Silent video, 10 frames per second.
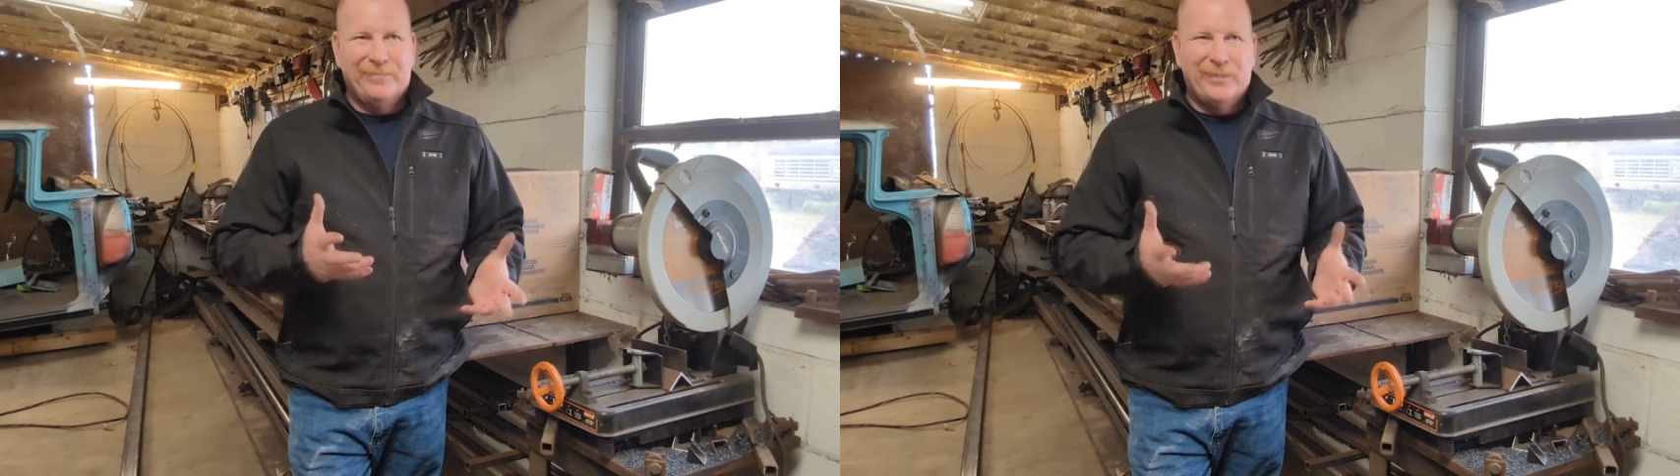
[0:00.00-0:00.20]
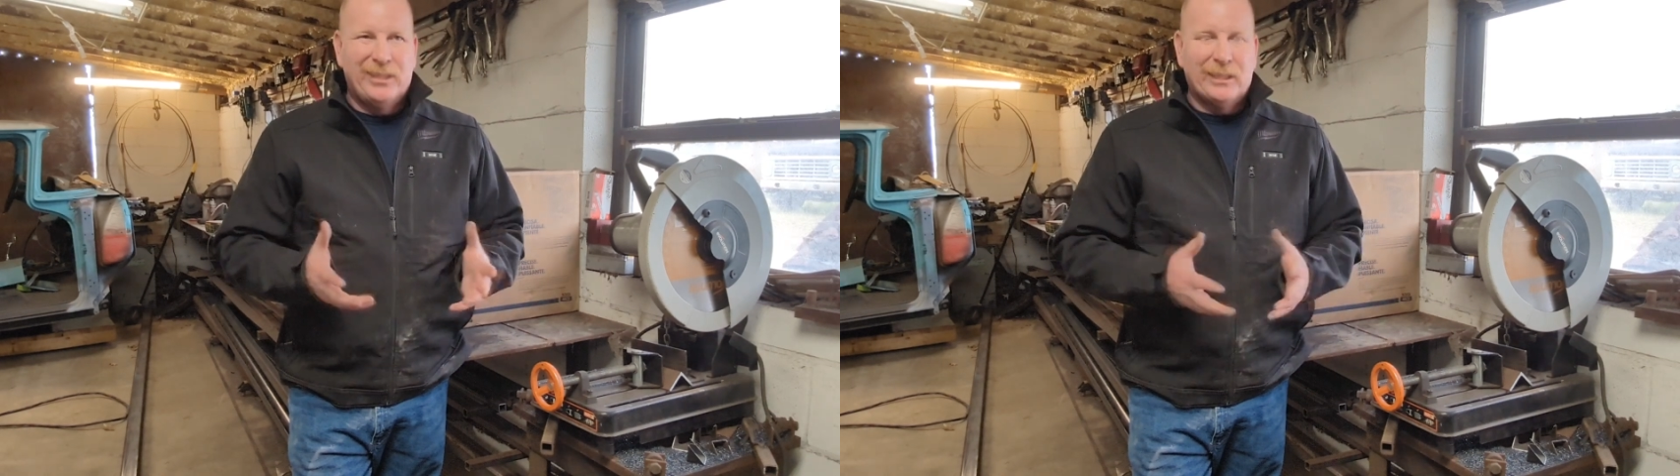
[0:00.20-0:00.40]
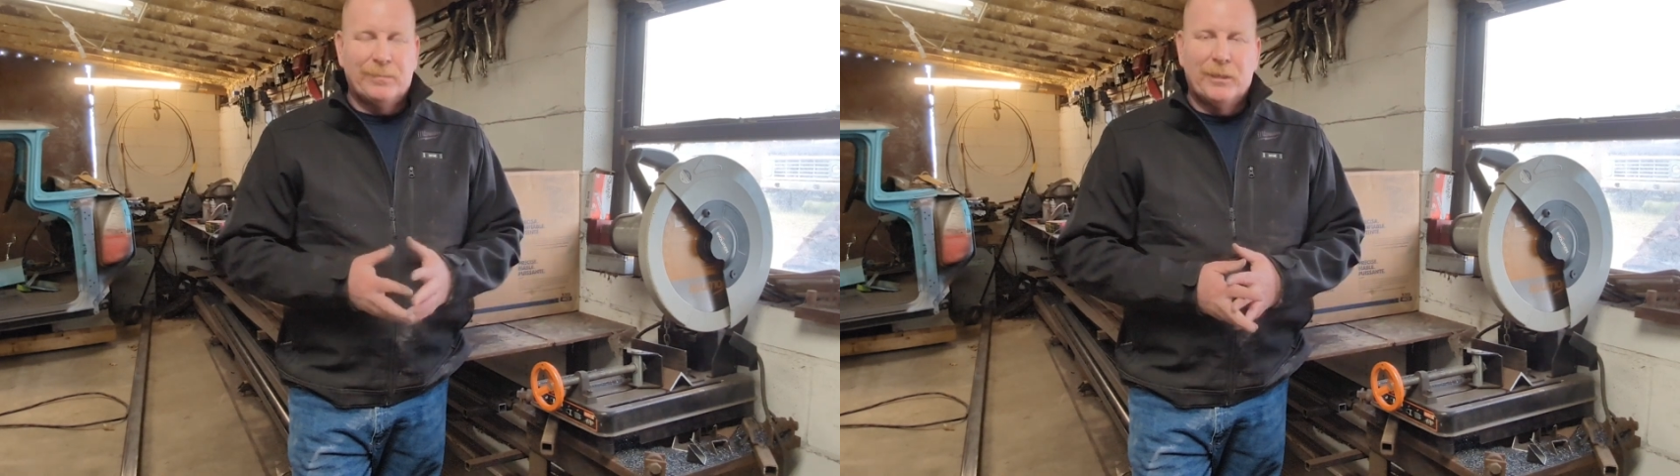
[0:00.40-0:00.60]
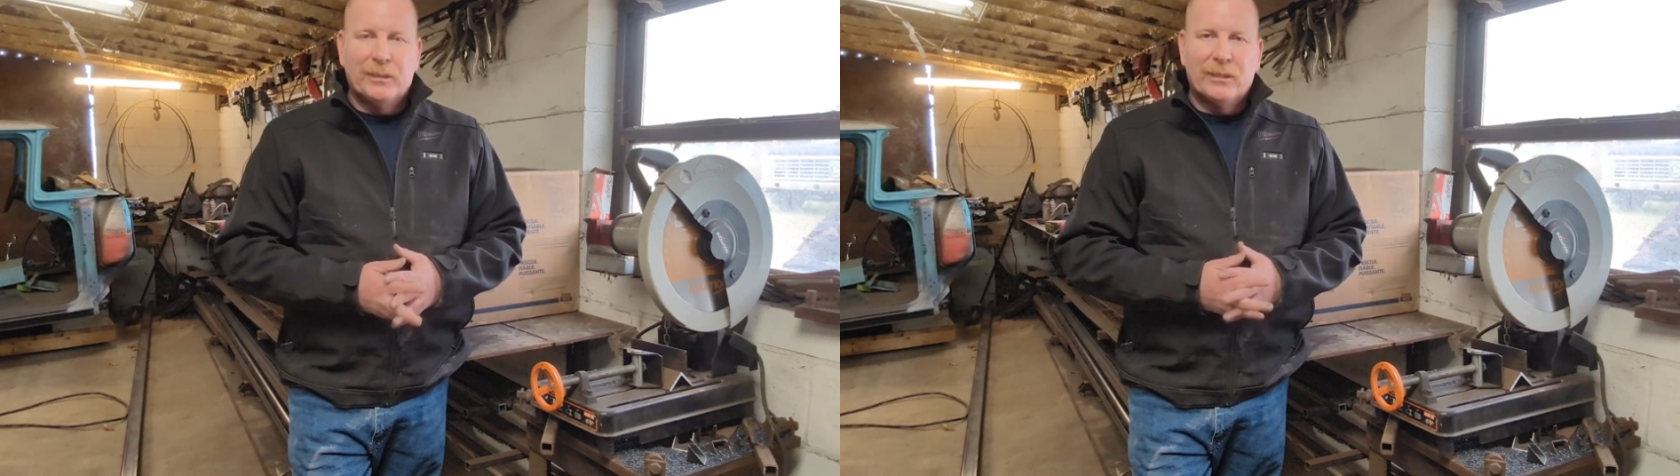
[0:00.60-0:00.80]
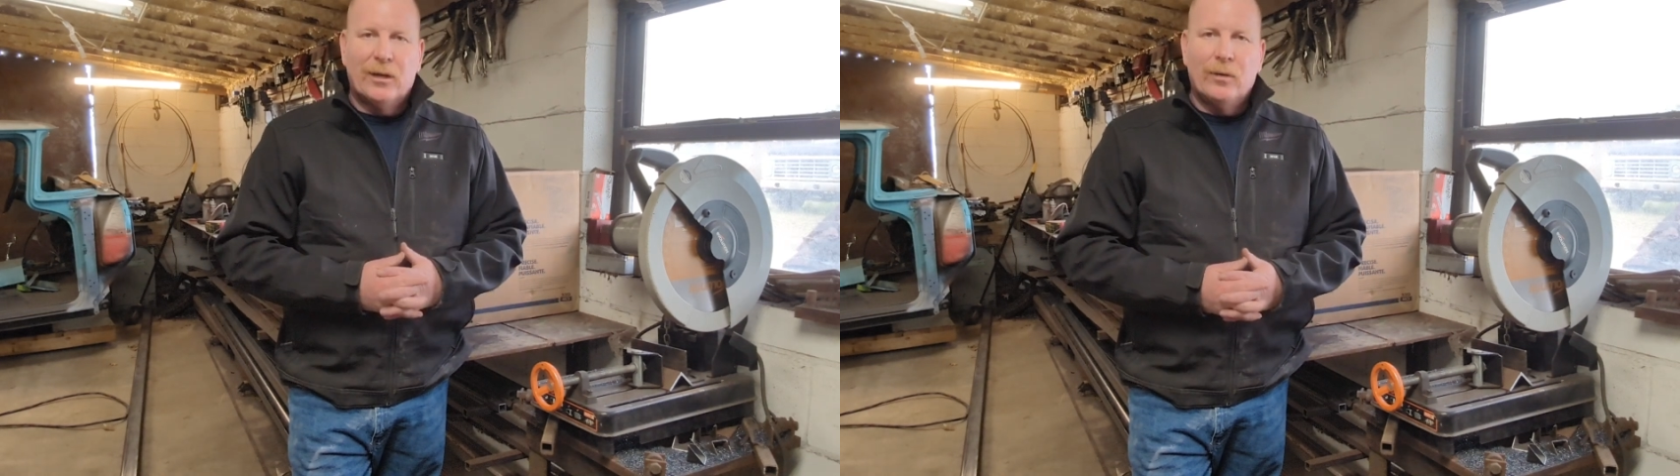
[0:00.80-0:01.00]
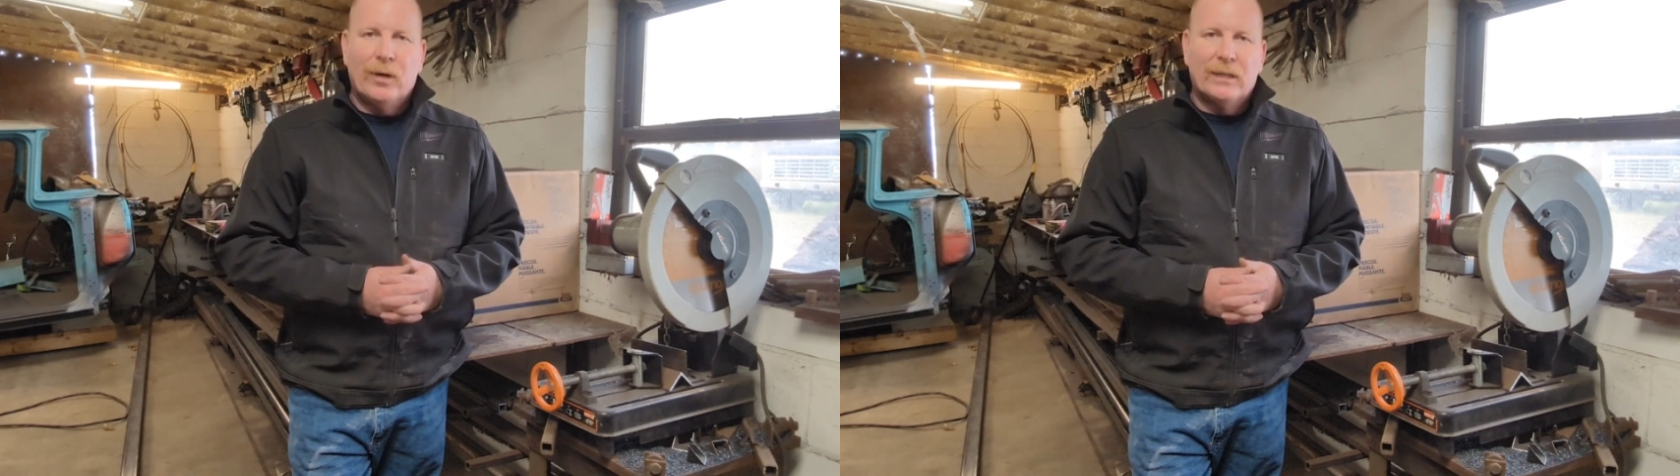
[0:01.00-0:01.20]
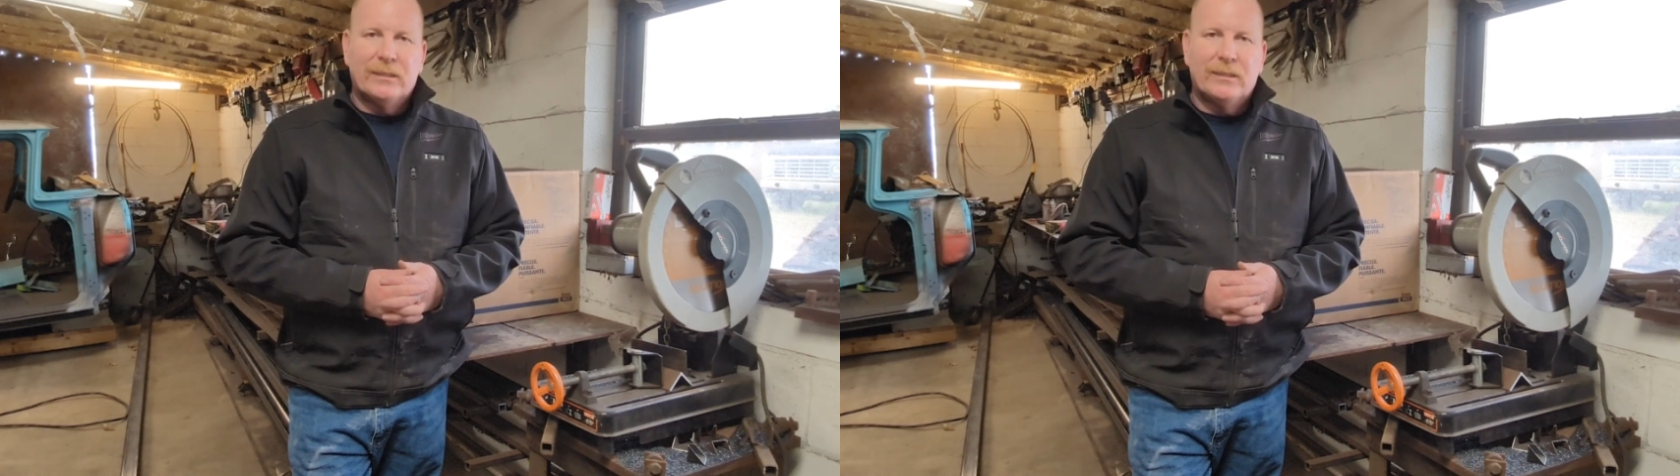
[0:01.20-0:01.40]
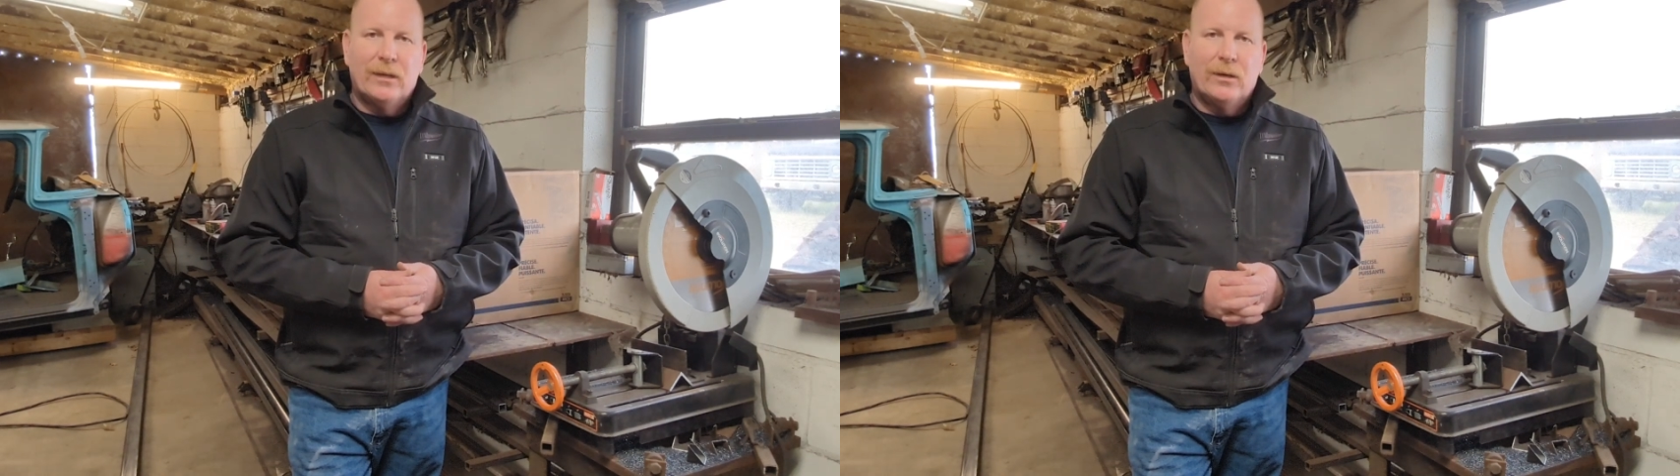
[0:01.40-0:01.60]
6 months ago, I
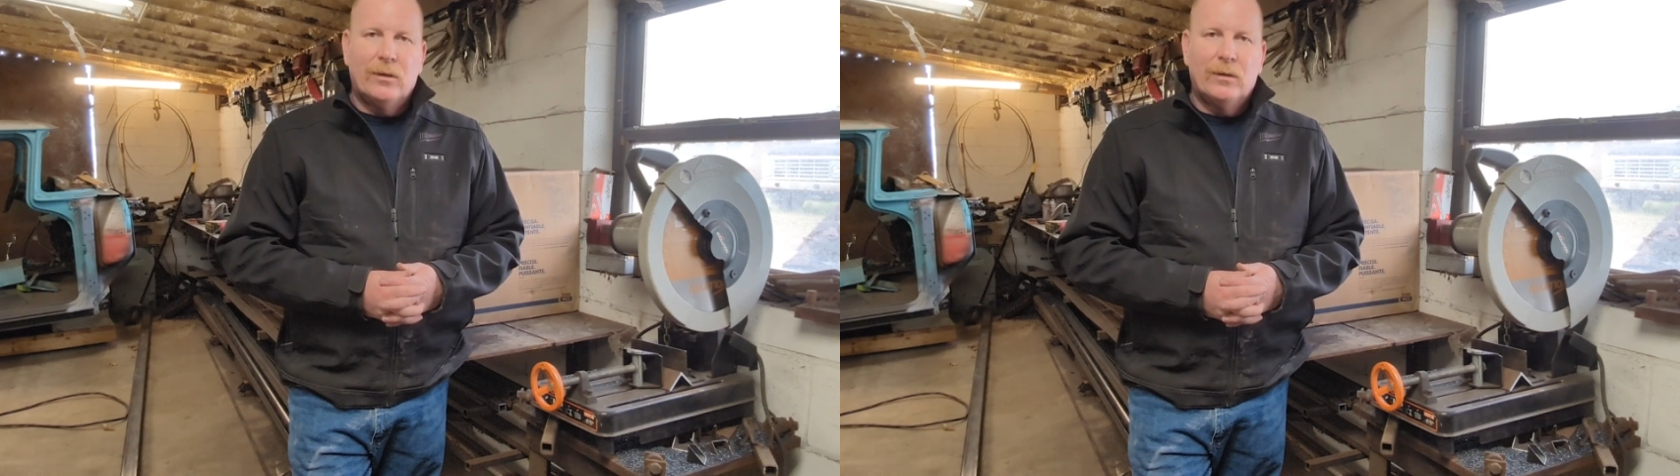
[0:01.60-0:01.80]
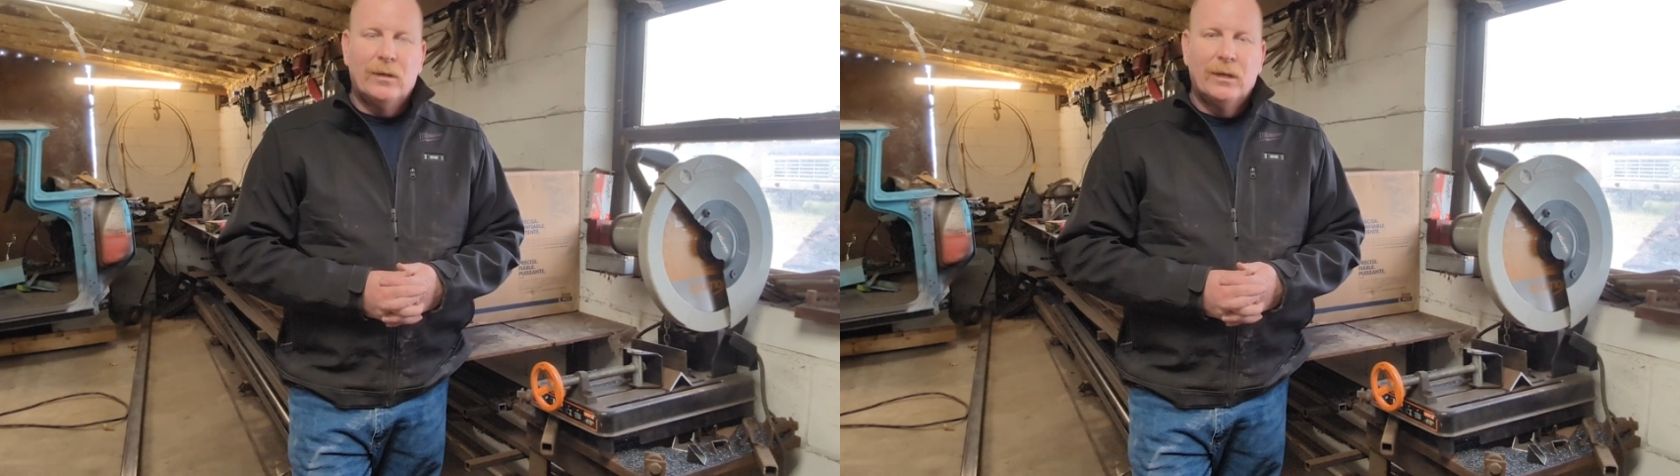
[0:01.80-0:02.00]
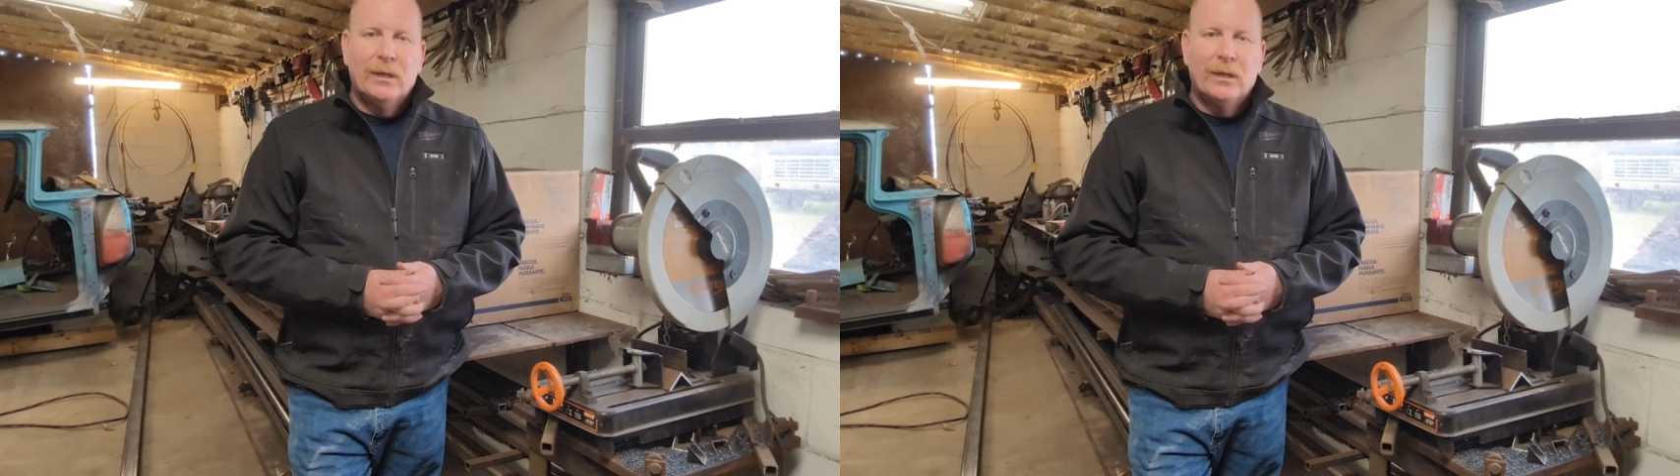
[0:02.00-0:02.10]
saw